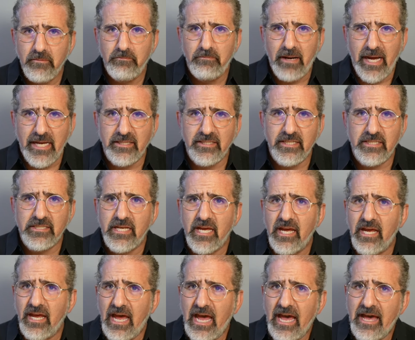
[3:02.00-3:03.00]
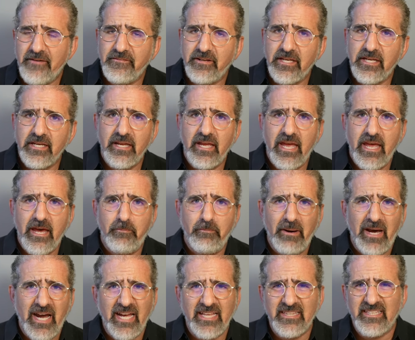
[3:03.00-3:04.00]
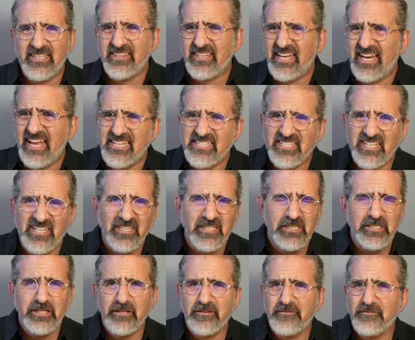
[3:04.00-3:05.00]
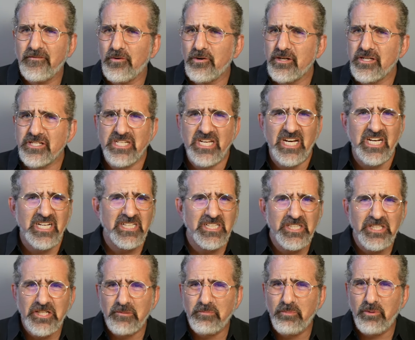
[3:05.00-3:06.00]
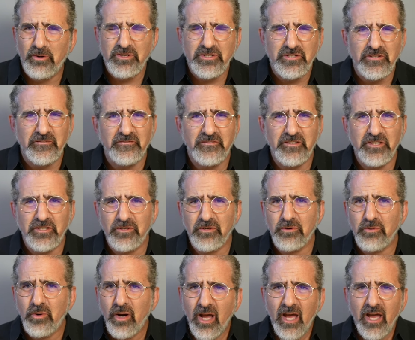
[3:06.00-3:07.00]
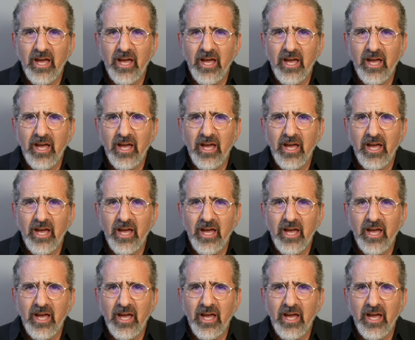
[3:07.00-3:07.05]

pilot. Having a pilot that has a clear voice, a clear point of view,